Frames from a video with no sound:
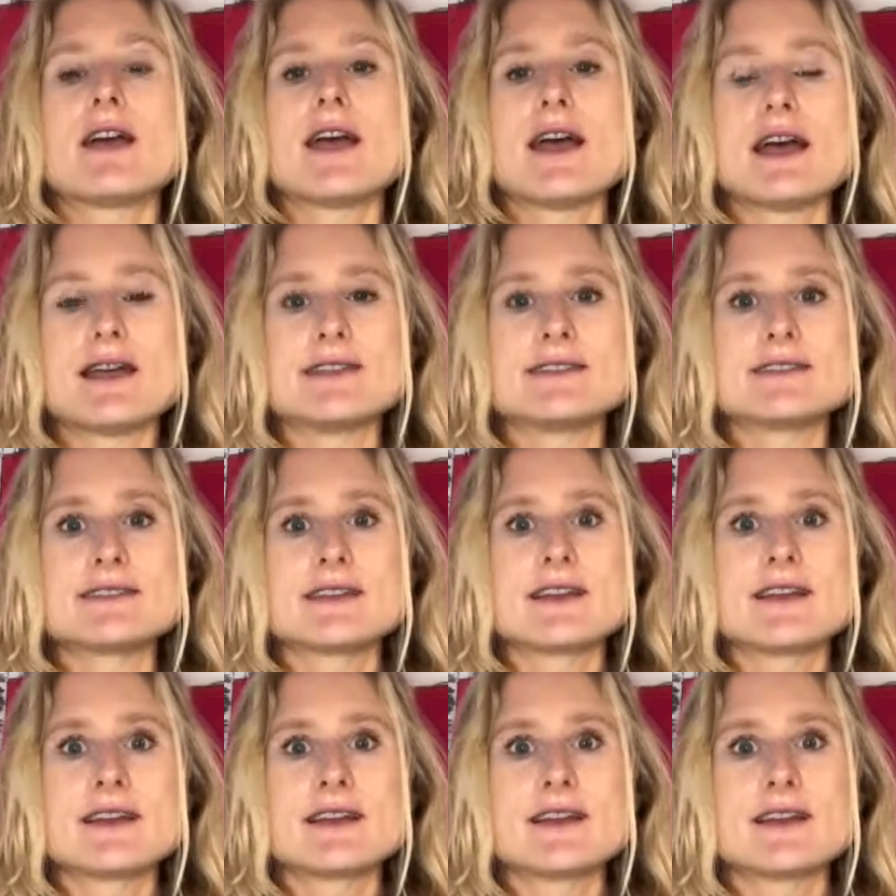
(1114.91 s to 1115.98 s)
And
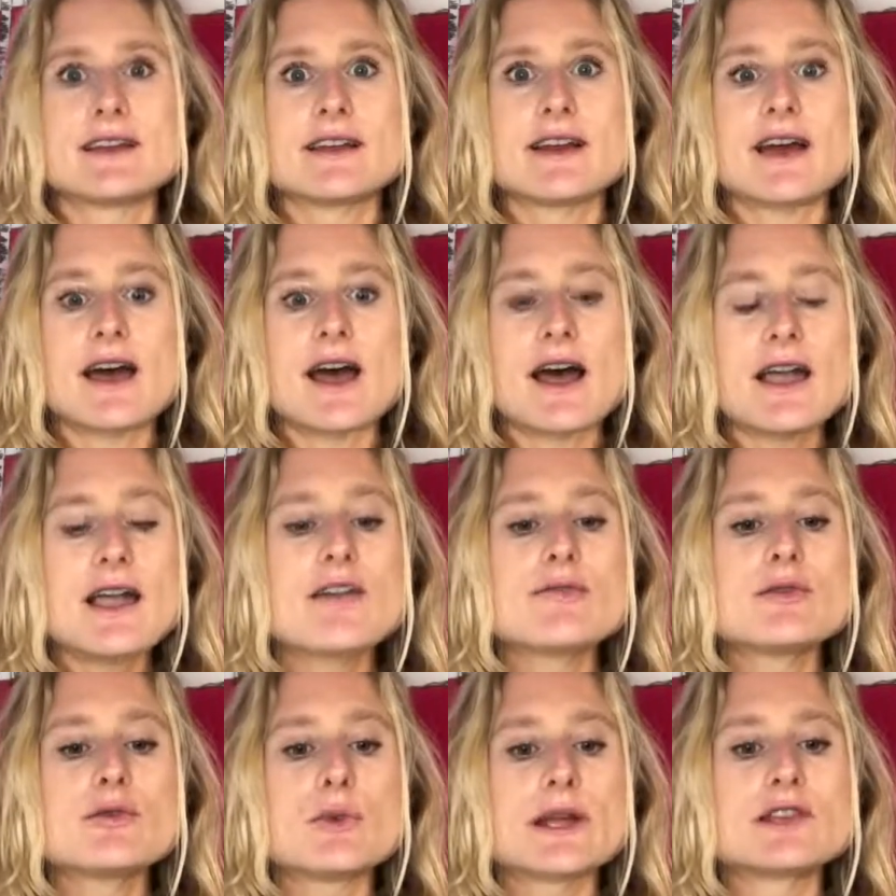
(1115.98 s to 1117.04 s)
I have
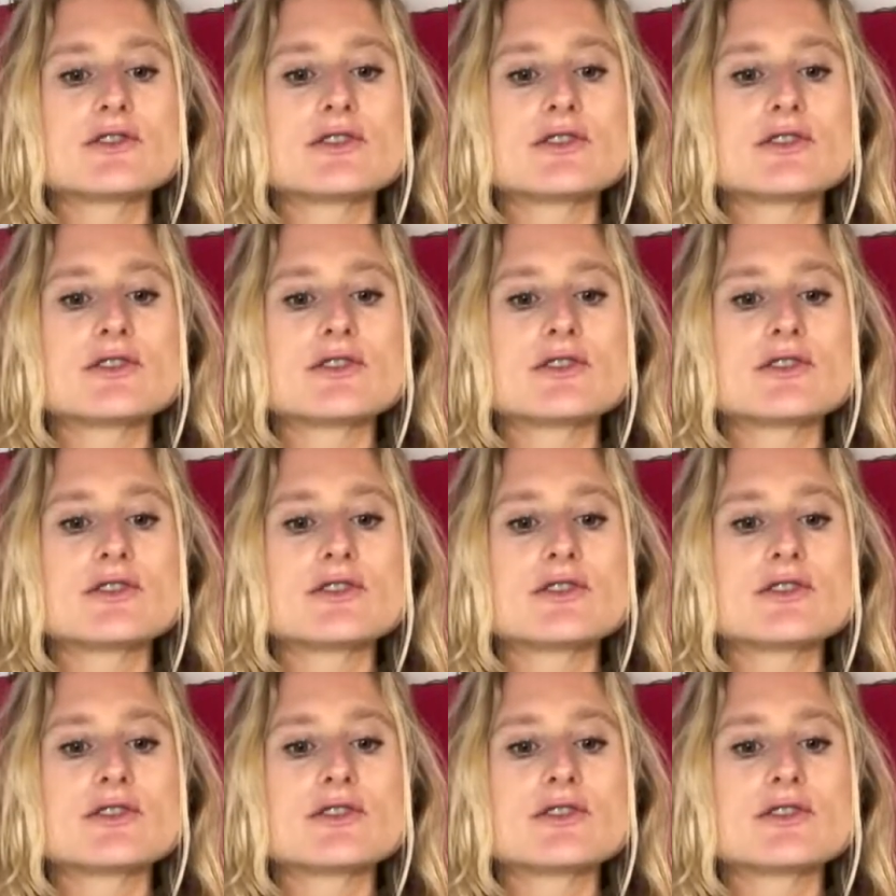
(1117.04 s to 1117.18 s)
been weight